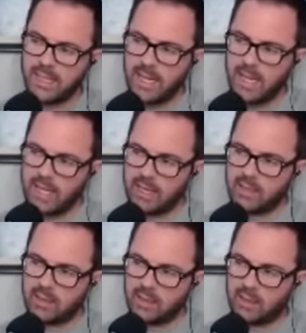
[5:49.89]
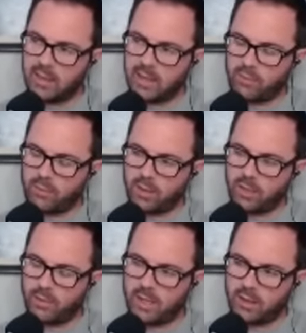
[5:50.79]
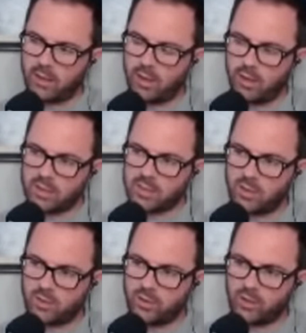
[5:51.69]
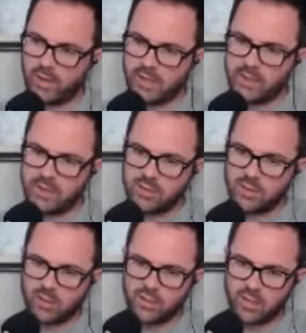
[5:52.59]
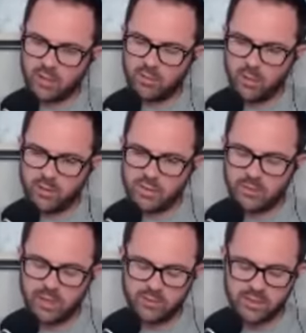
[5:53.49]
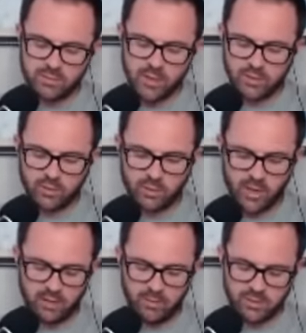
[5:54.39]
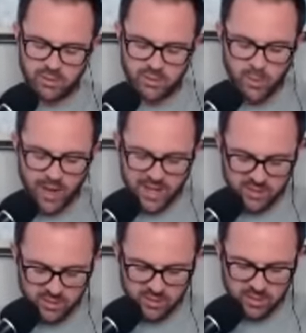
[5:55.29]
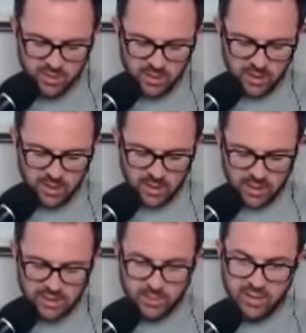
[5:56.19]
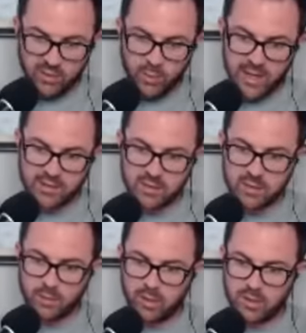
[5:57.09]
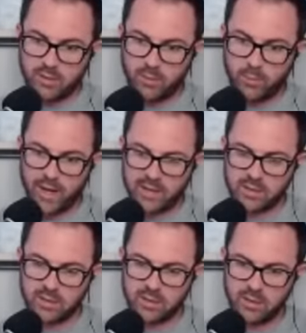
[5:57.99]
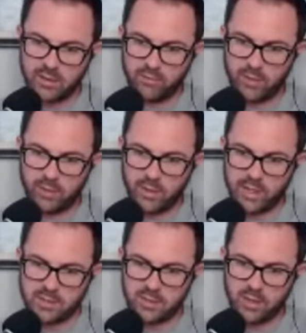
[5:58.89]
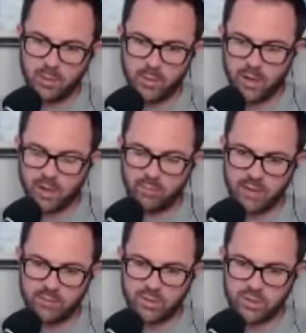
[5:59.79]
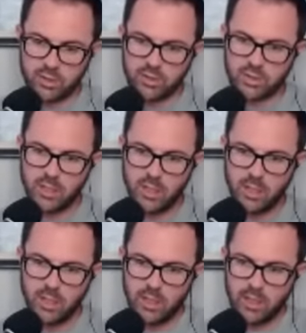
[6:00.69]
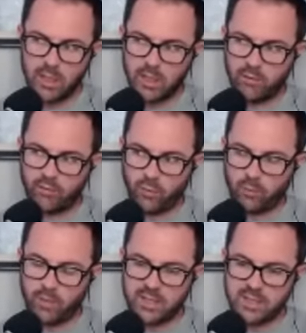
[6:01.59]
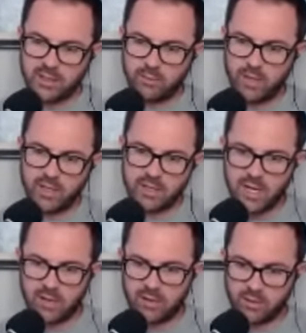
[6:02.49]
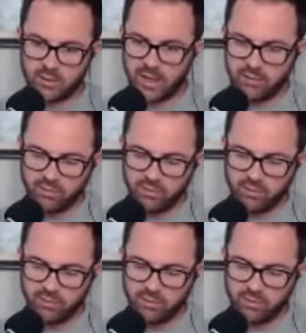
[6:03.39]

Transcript: And uh, I have a book coming out in August called The Great Dechurching with Jim Davis and Michael Graham, which are two pastors. Uh, speaking of pastors, I'm also a pastor. I've been a pastor in the American Baptist Church uh, for basically my entire adult life